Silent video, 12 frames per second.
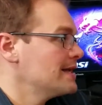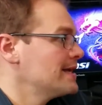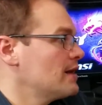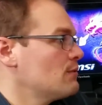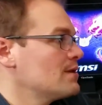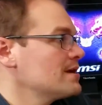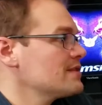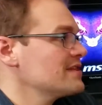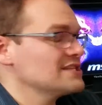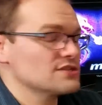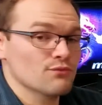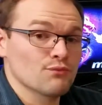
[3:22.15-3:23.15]
Now, one of the
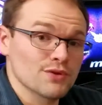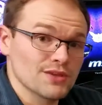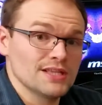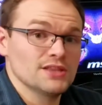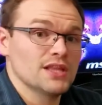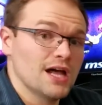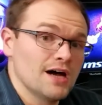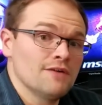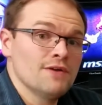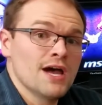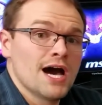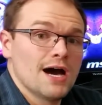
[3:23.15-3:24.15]
things I really love